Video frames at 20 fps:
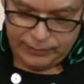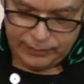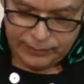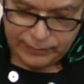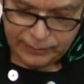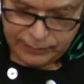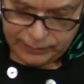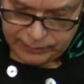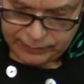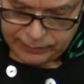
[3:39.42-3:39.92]

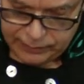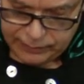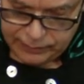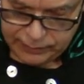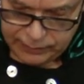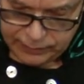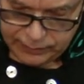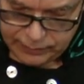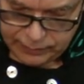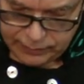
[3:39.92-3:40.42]

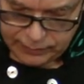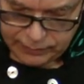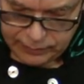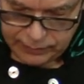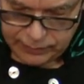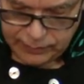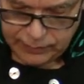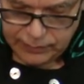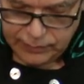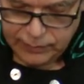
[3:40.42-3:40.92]

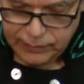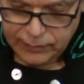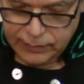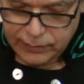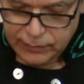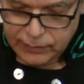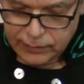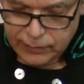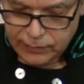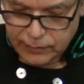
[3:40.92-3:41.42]

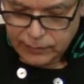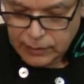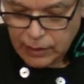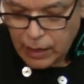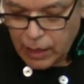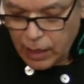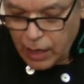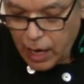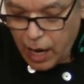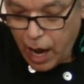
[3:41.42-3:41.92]
Nobody speaks.